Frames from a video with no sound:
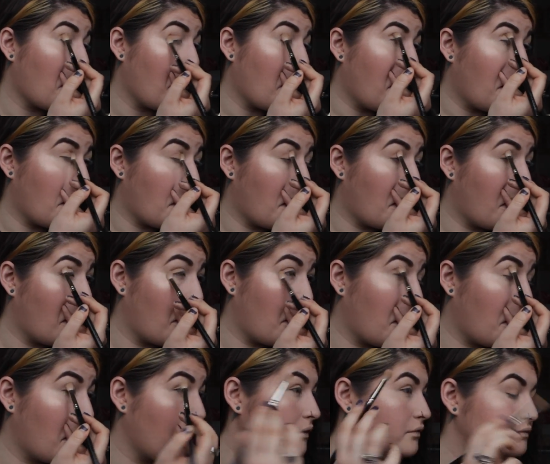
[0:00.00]

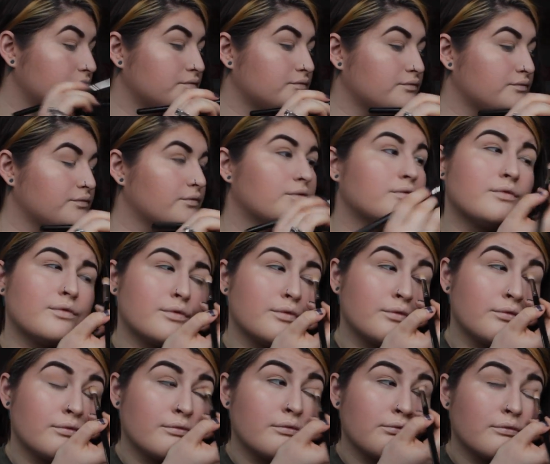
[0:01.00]

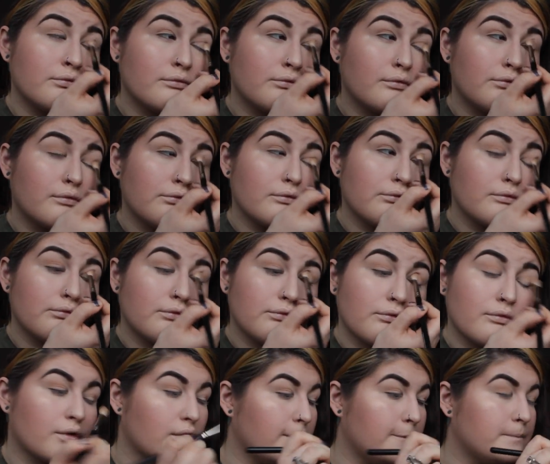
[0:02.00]

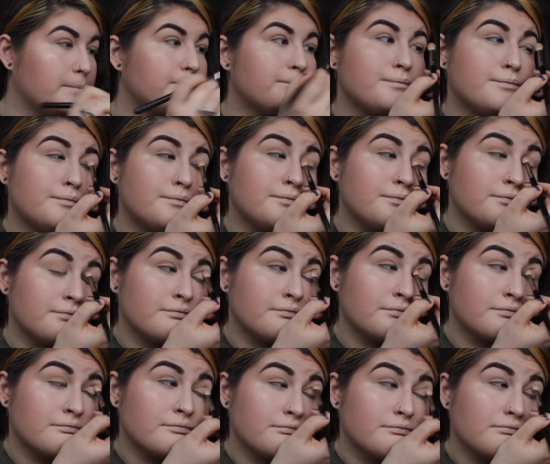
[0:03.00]

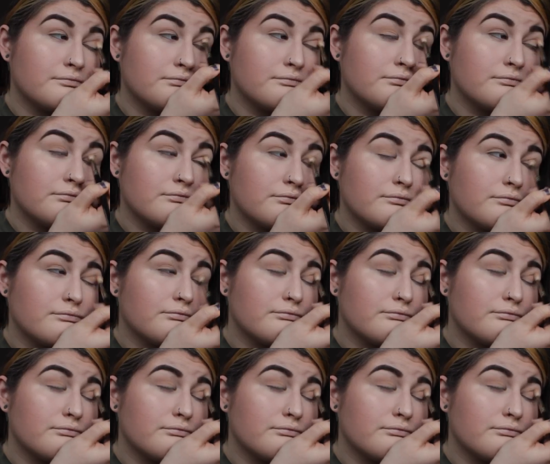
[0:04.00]
[no speech]